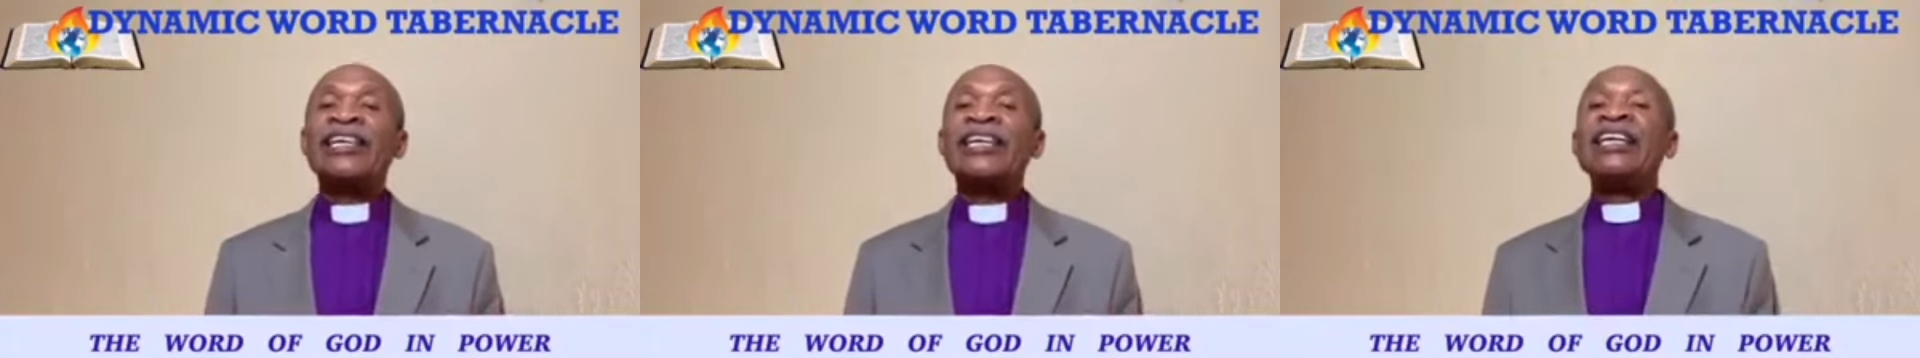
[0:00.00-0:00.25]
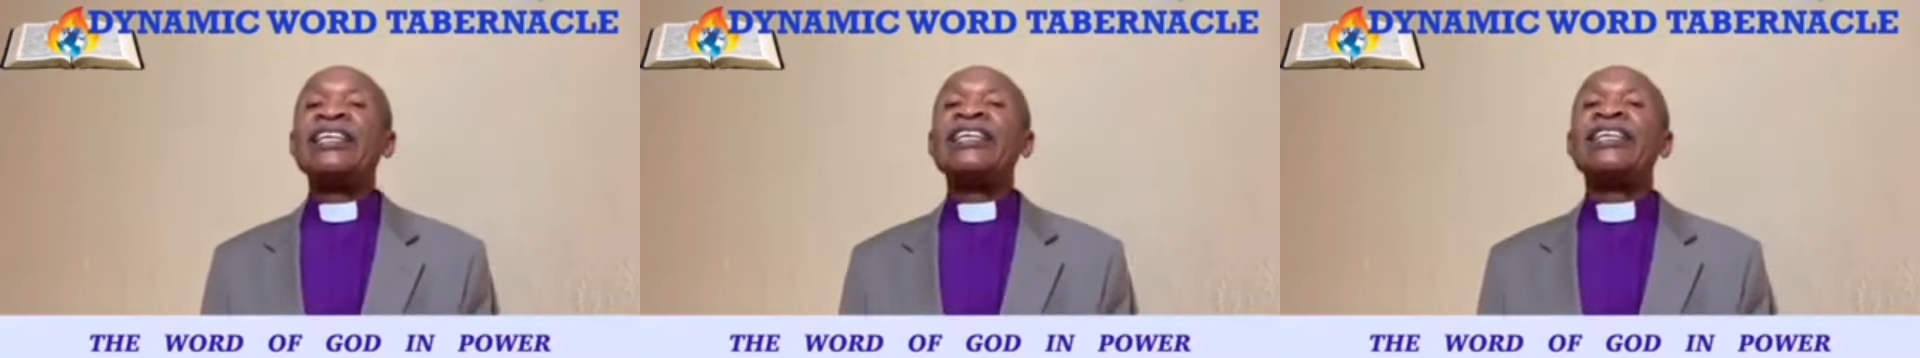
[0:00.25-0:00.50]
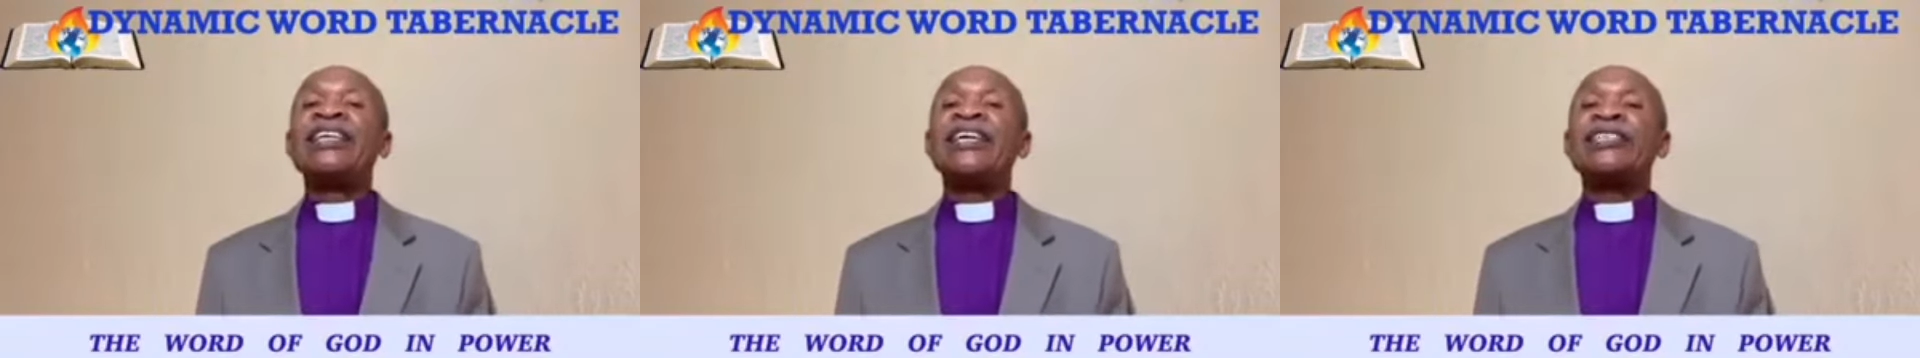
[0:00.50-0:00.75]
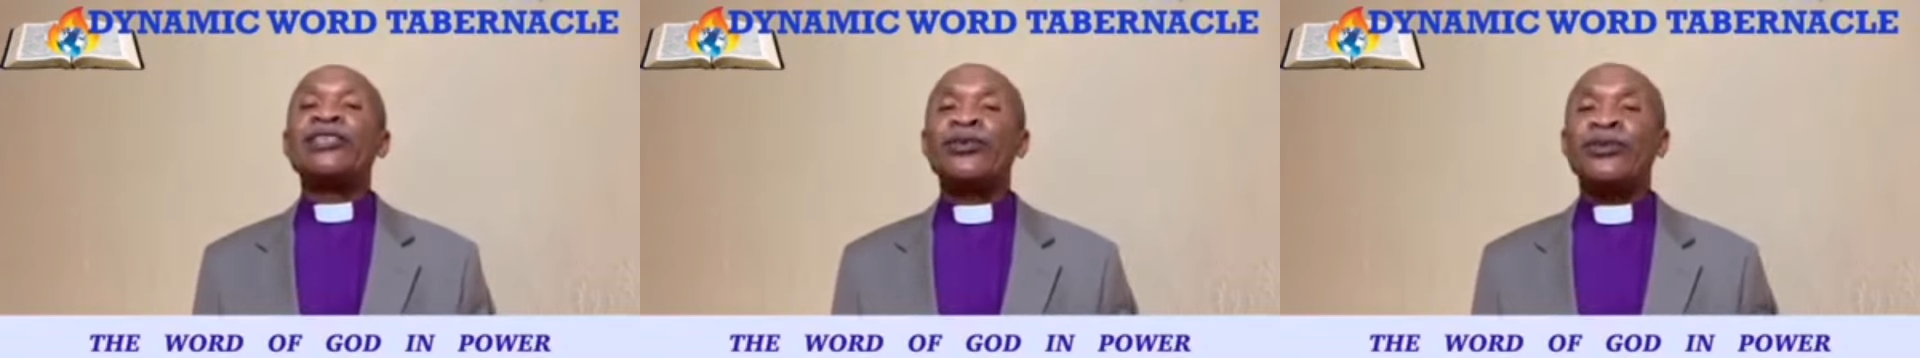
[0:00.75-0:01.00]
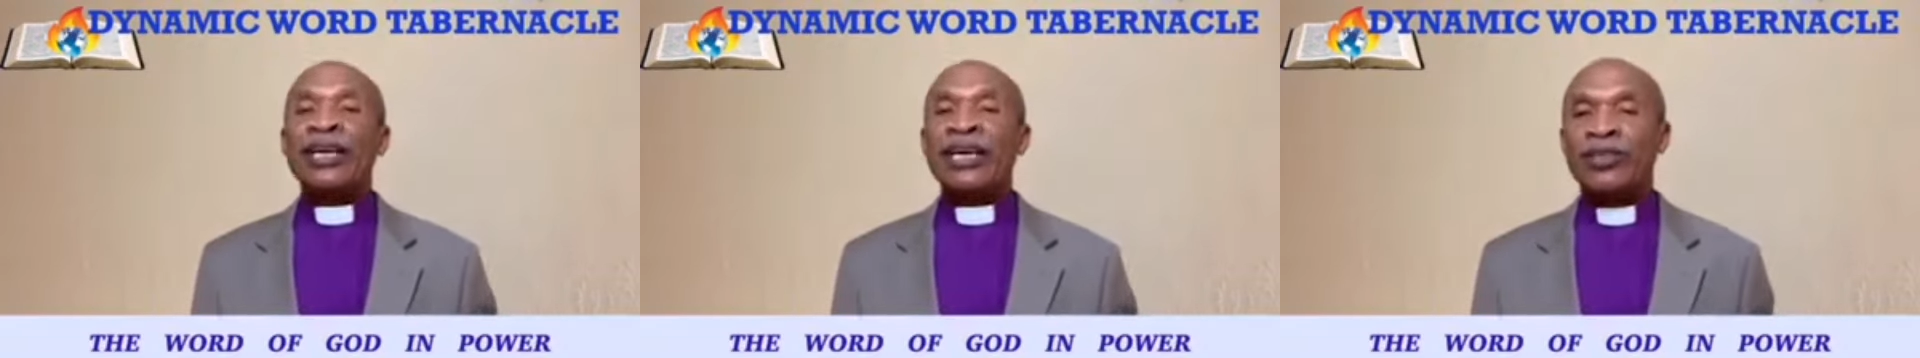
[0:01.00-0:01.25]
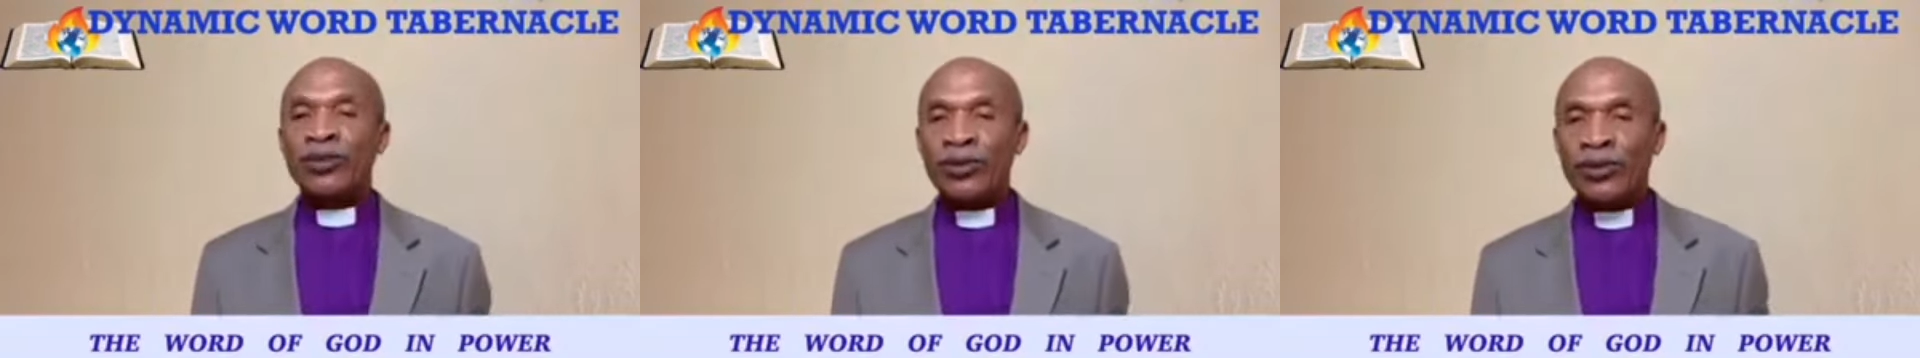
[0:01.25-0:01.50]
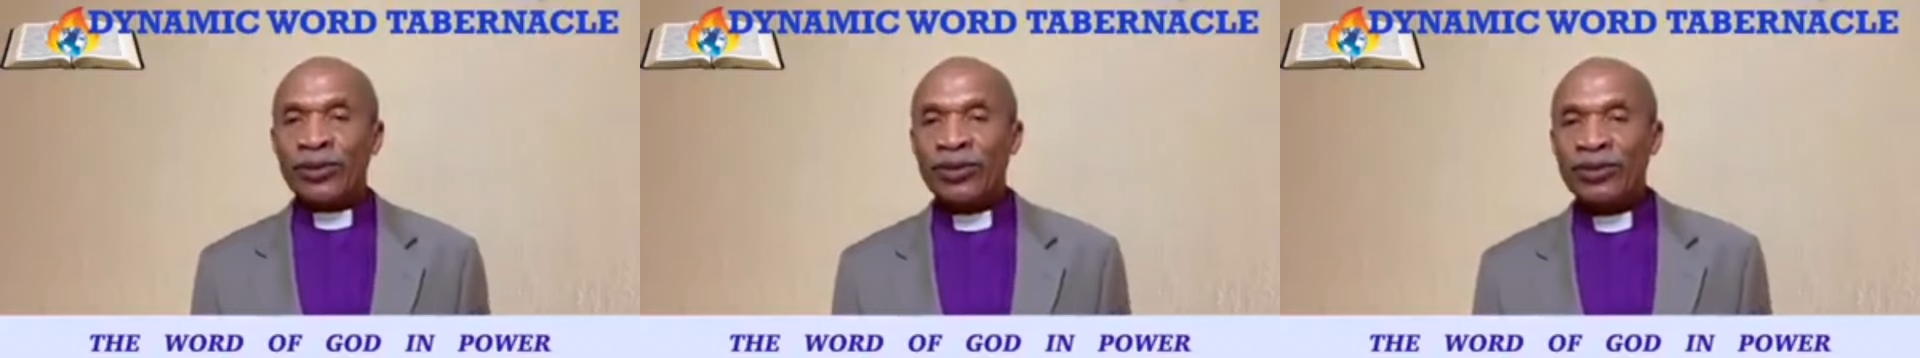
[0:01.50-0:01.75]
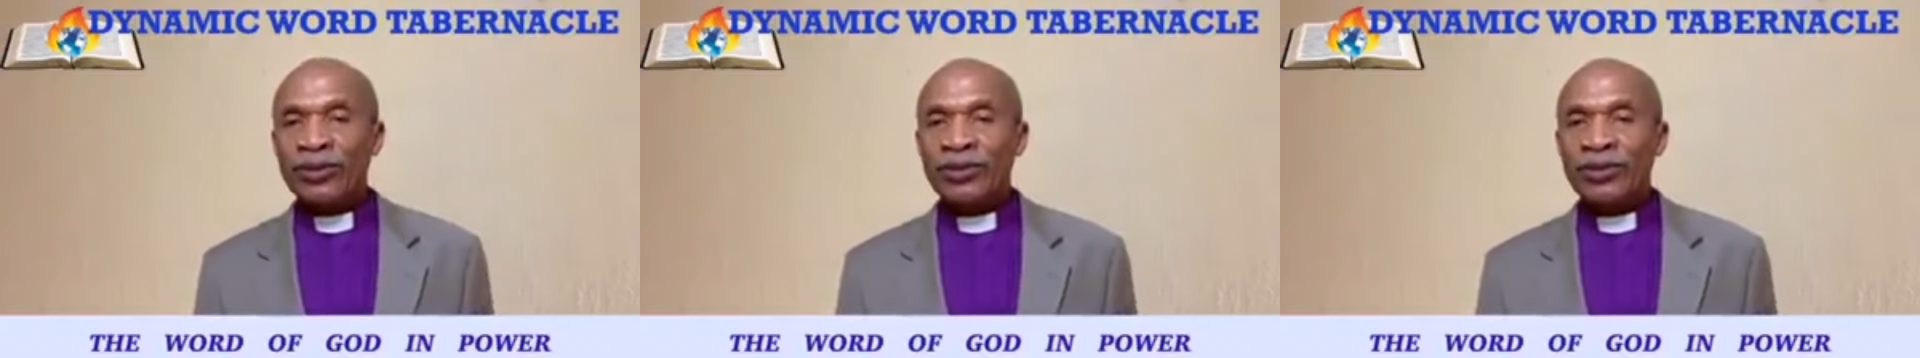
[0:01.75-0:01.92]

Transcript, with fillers: leanness to their soul.